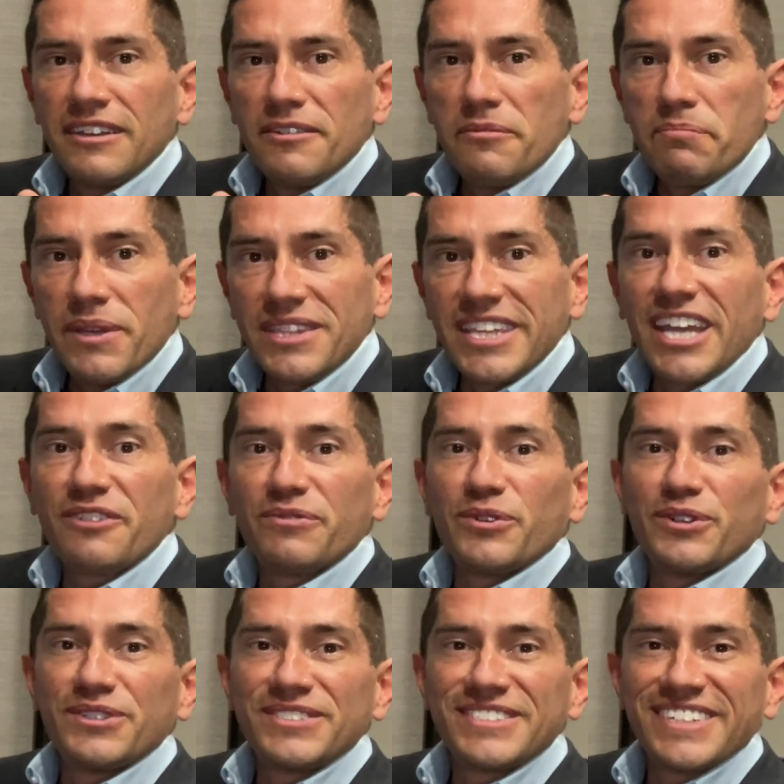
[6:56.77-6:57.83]
Be thankful.
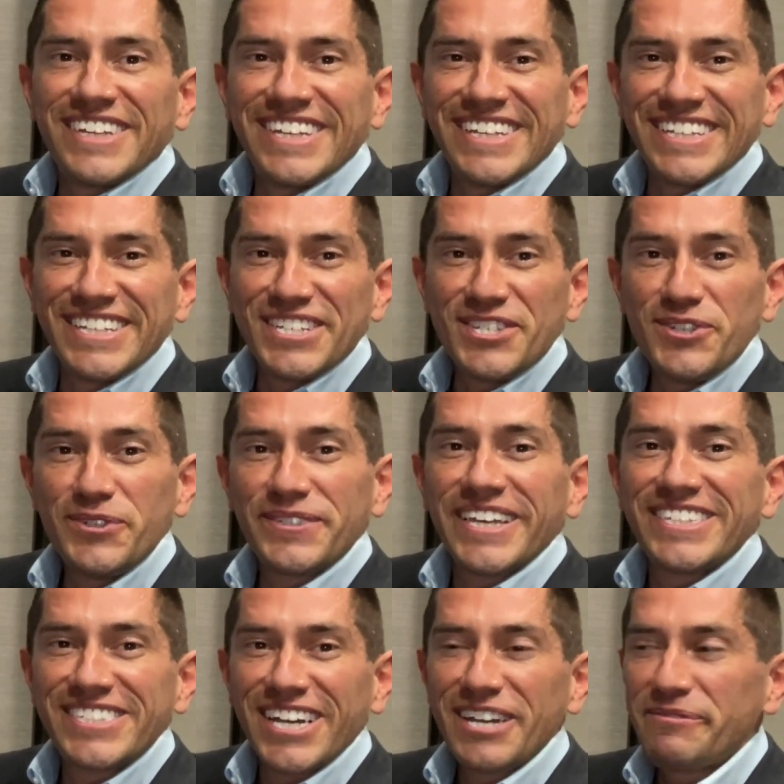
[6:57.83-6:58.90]
Use
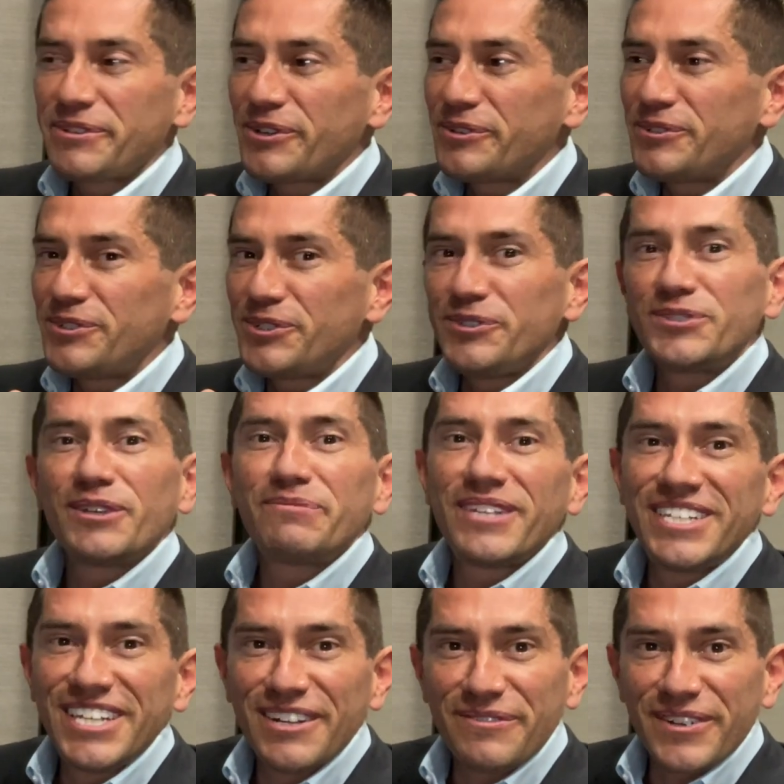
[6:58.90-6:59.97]
that time to go do something
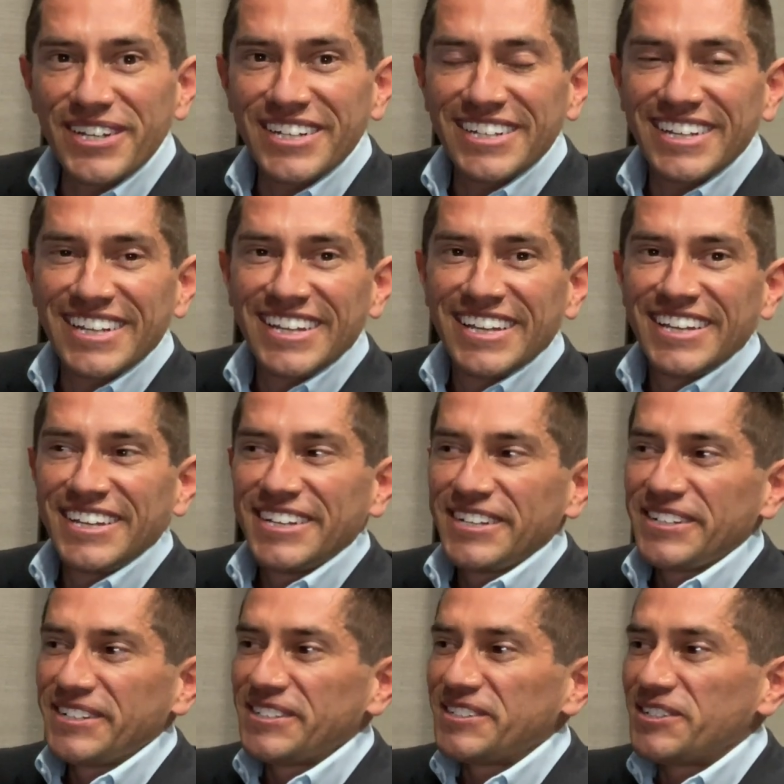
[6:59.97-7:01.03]
different.
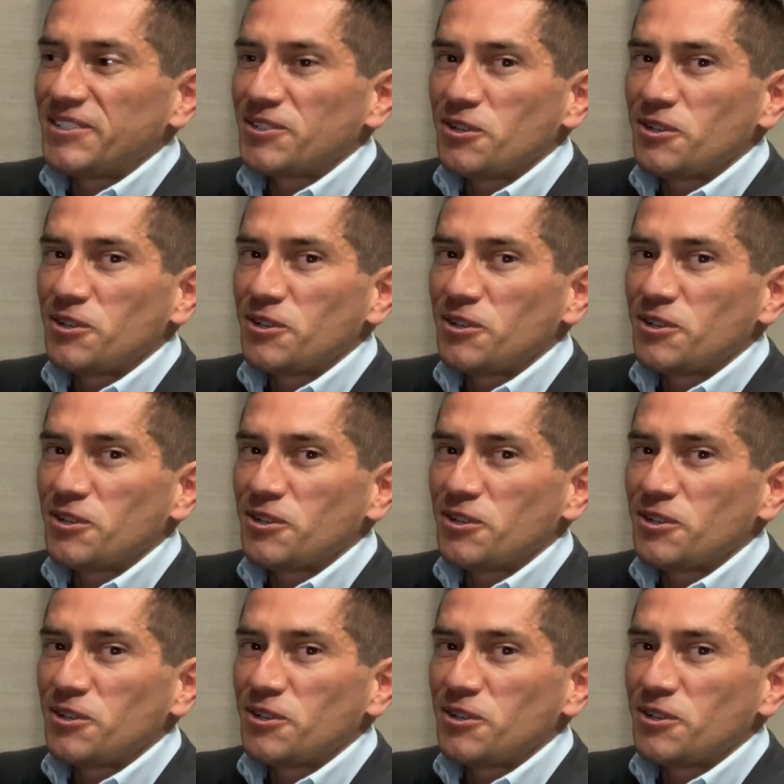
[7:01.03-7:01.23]
Go